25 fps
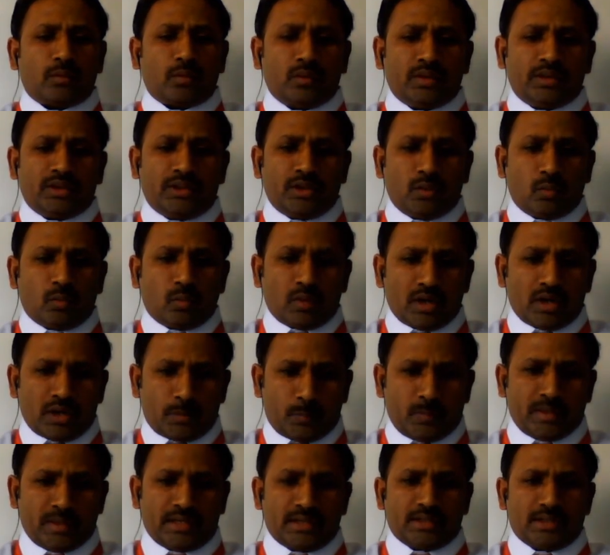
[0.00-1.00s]
with the
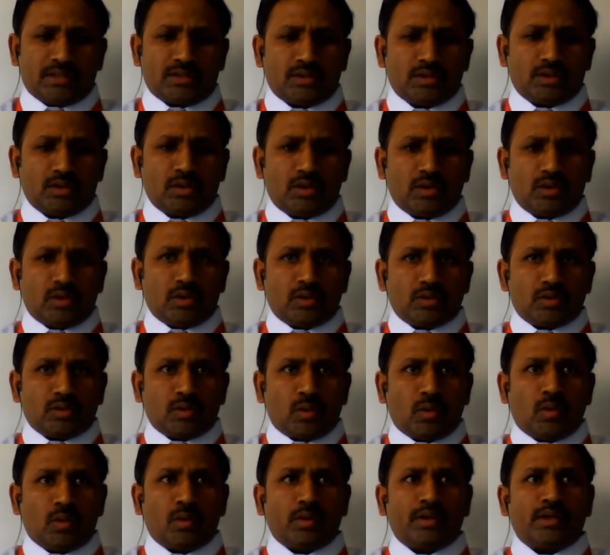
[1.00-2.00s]
workpiece,
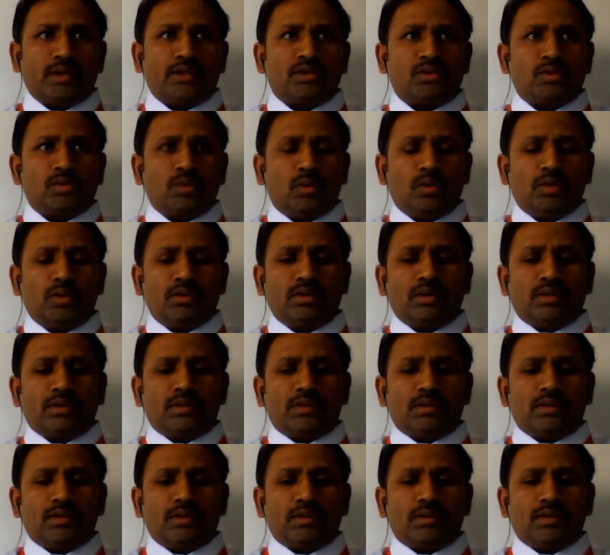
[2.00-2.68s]
so should